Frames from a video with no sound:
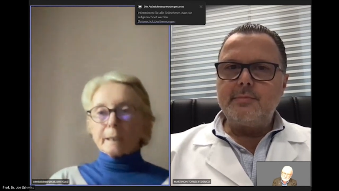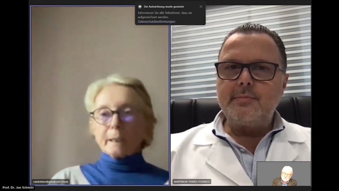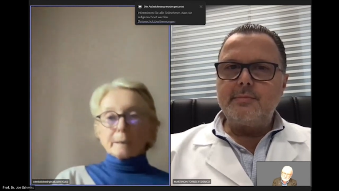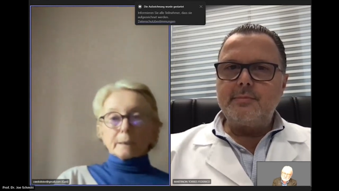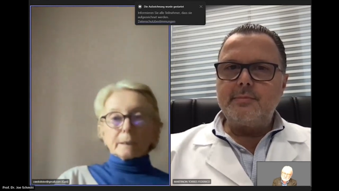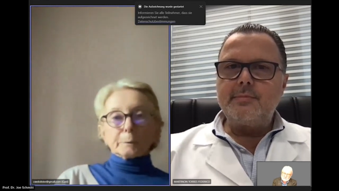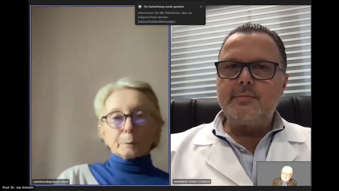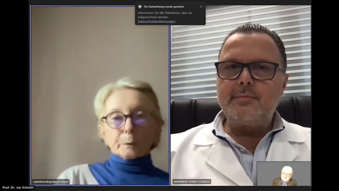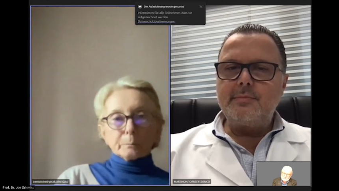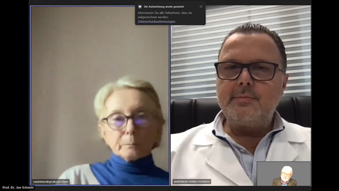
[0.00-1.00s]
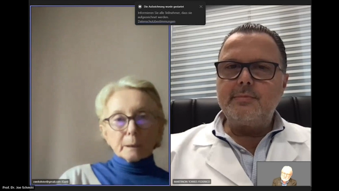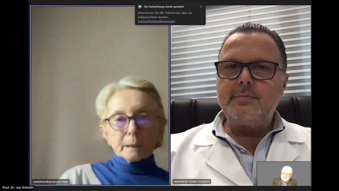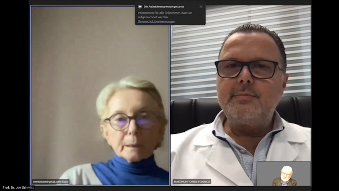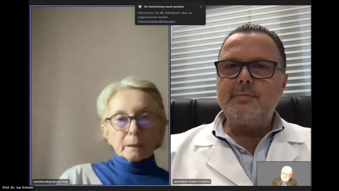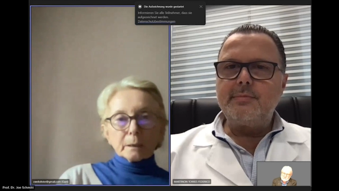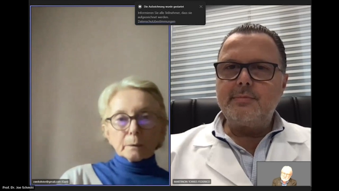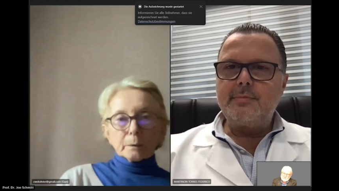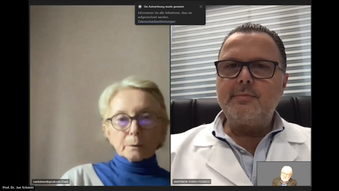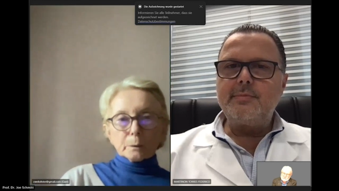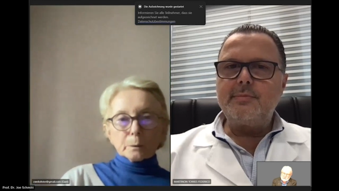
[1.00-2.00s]
Speaker 1: syndrome.
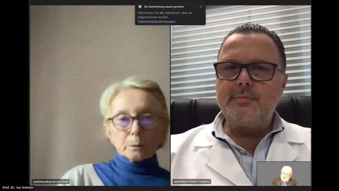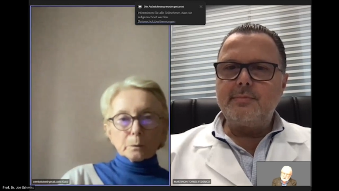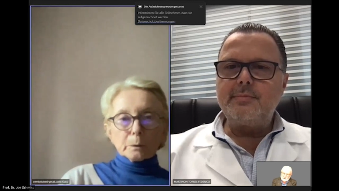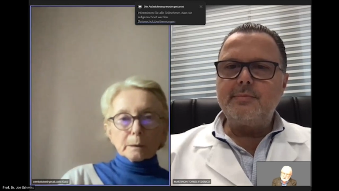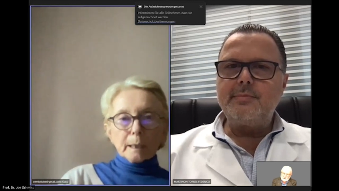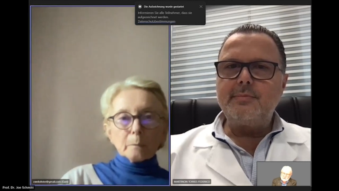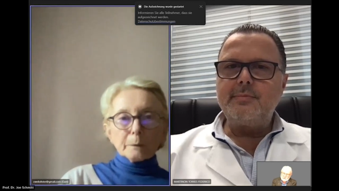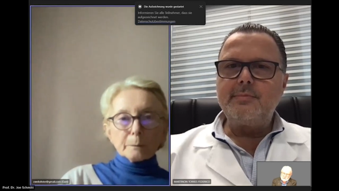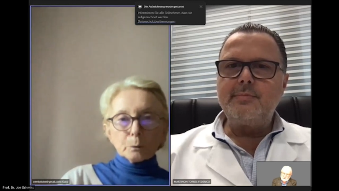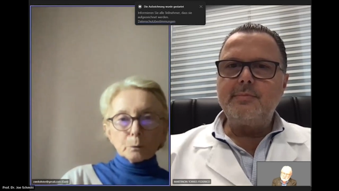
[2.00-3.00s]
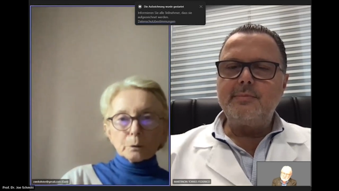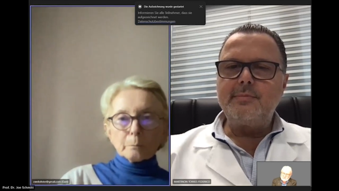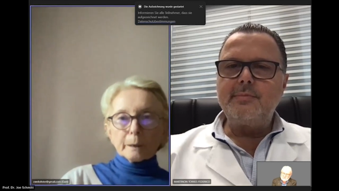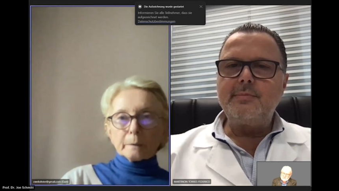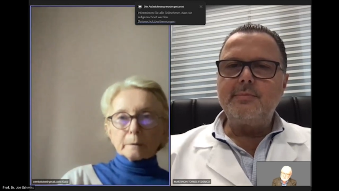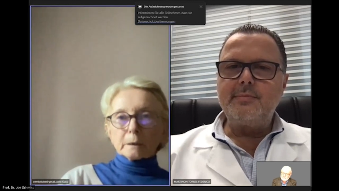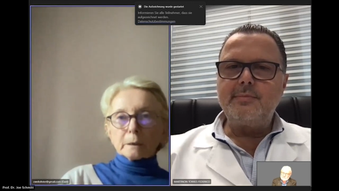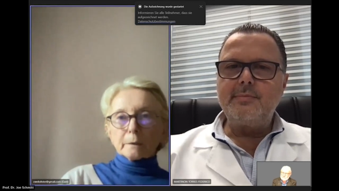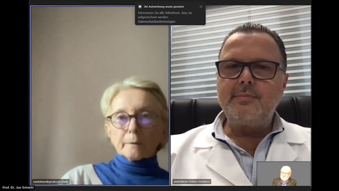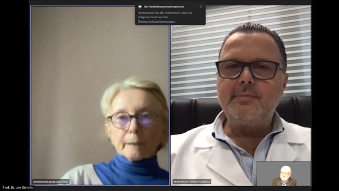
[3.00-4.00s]
Could you tell a bit more about uh,
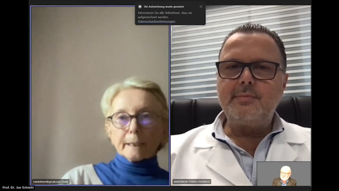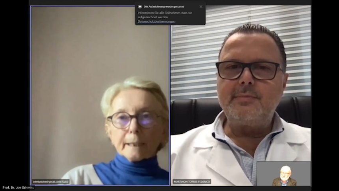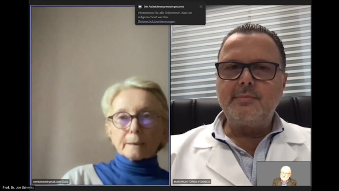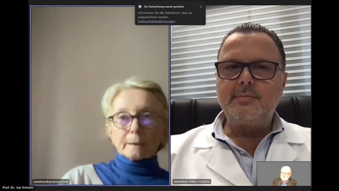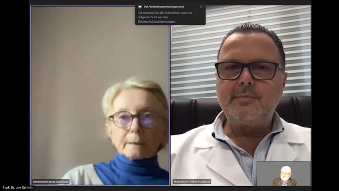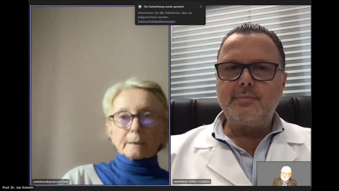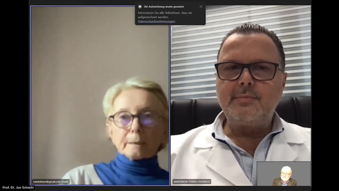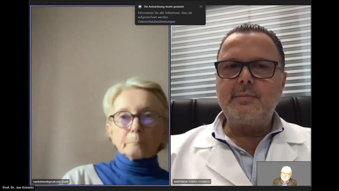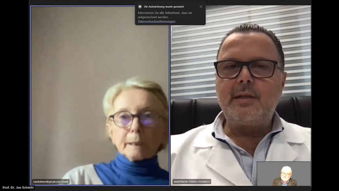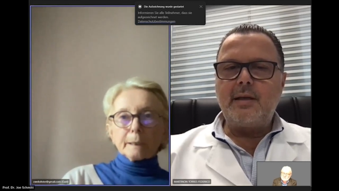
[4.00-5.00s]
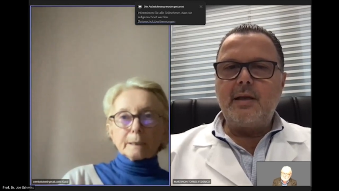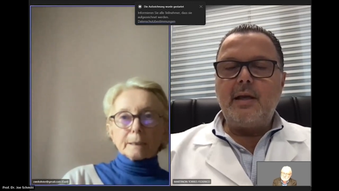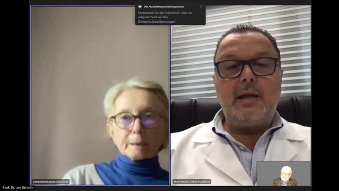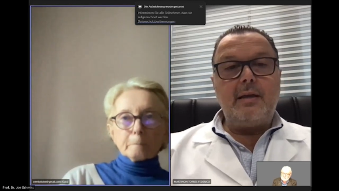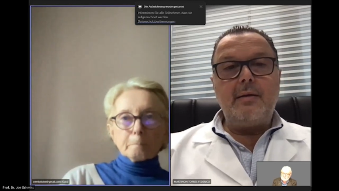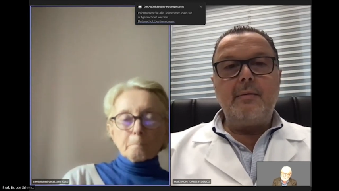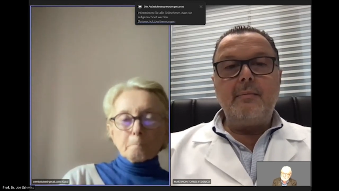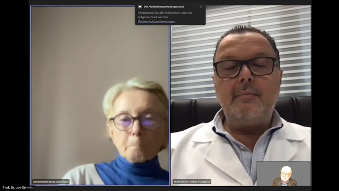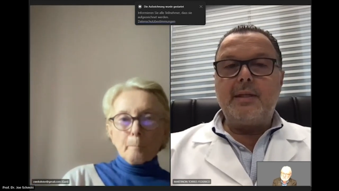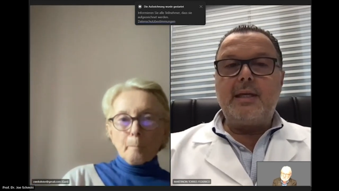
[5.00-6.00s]
that, please?
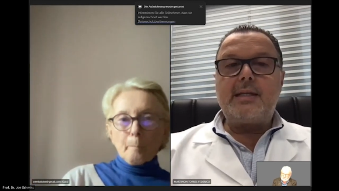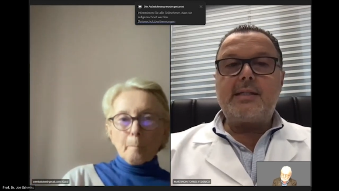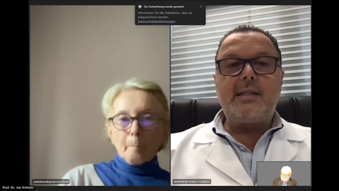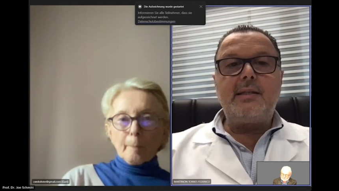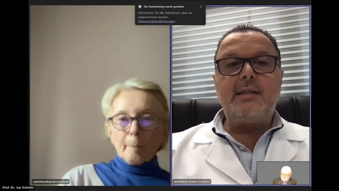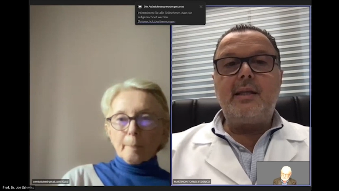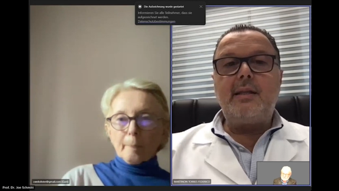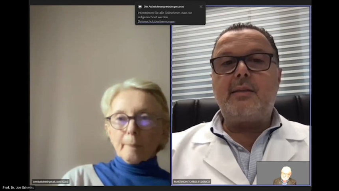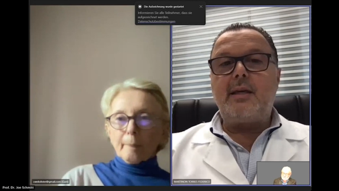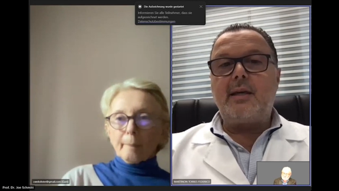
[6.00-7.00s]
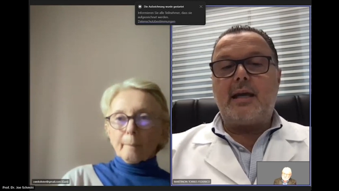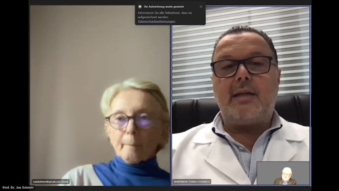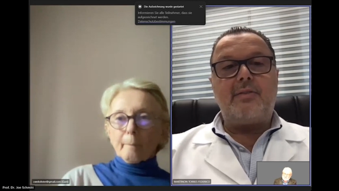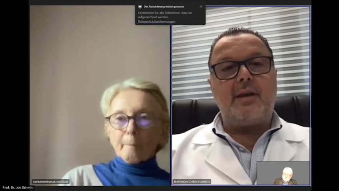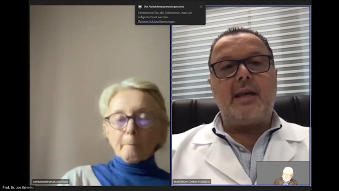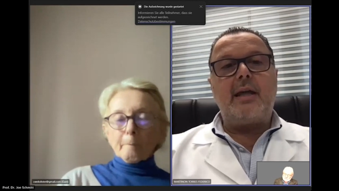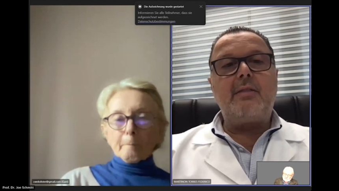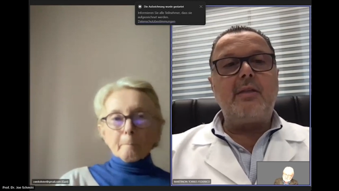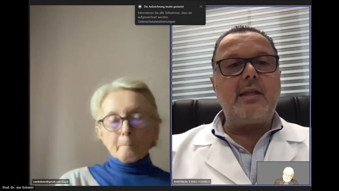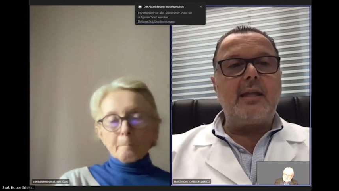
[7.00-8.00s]
Speaker 2: Yes, indeed, uh, Catherine. I think
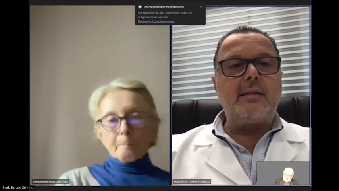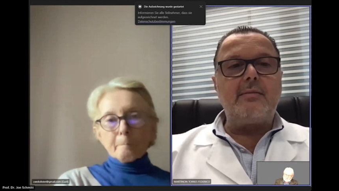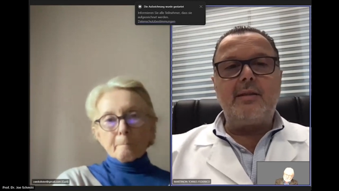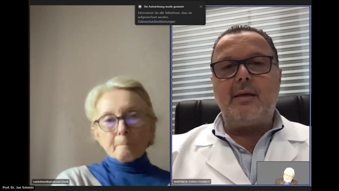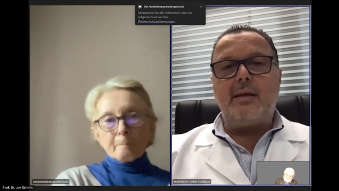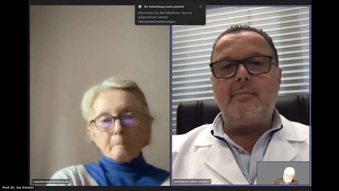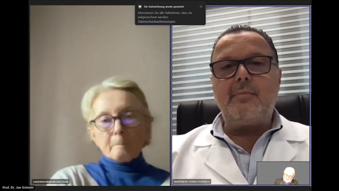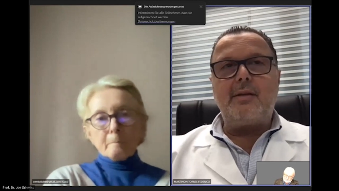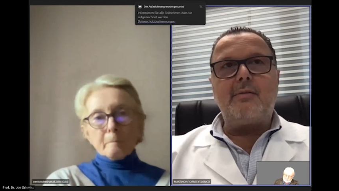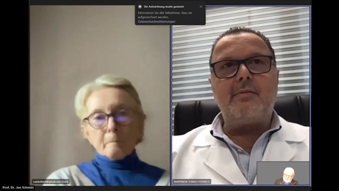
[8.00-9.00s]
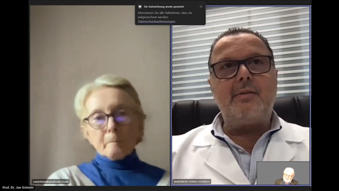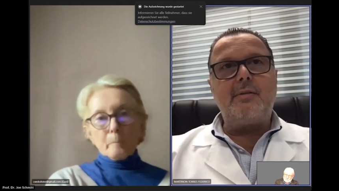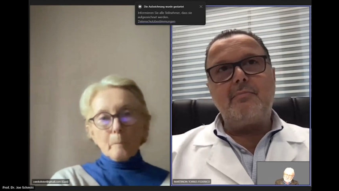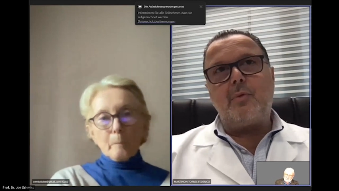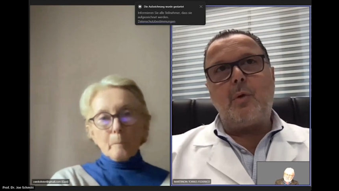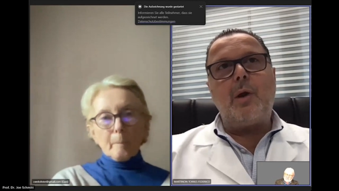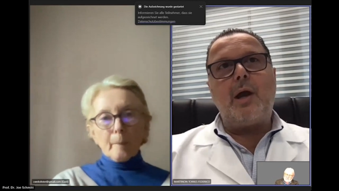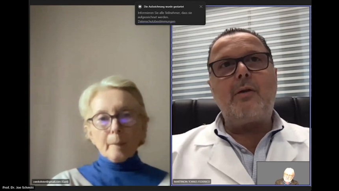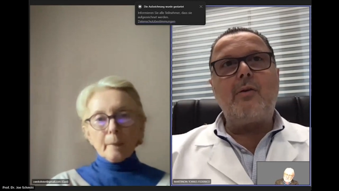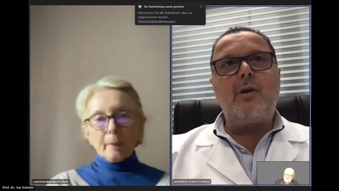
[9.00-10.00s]
that the, the we
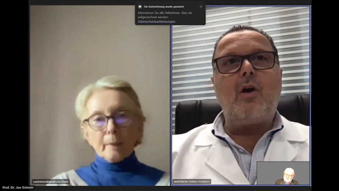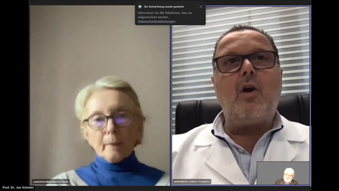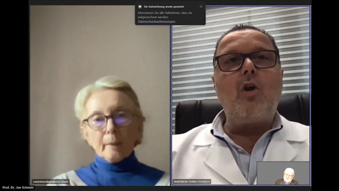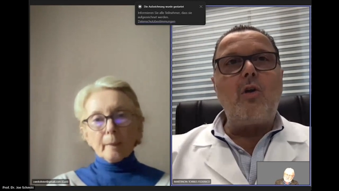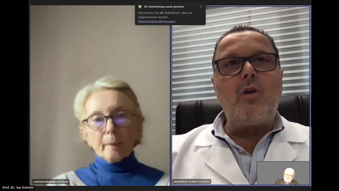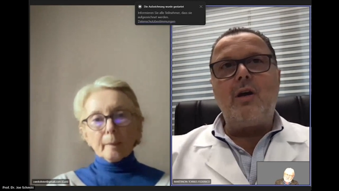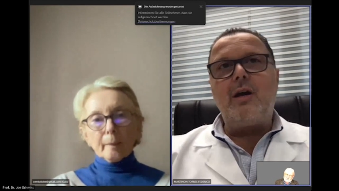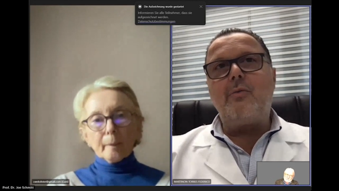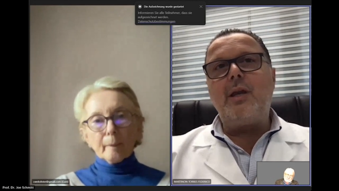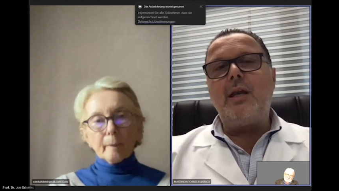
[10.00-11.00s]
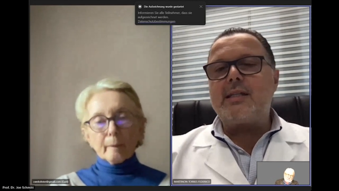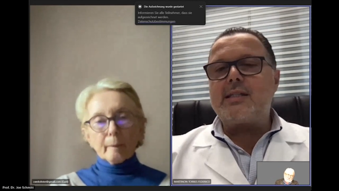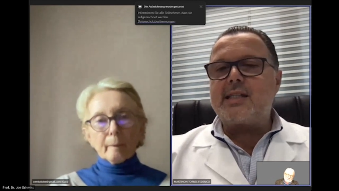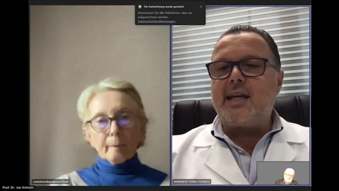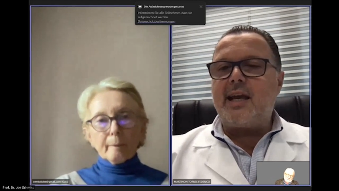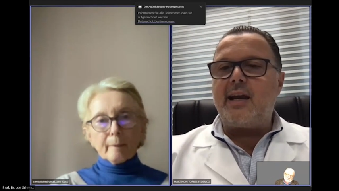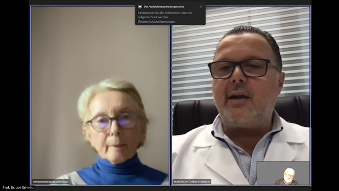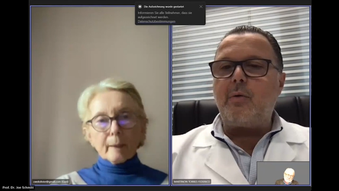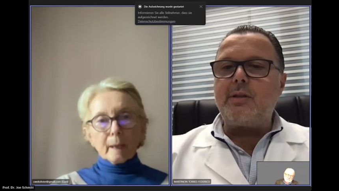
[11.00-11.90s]
were all really scared when the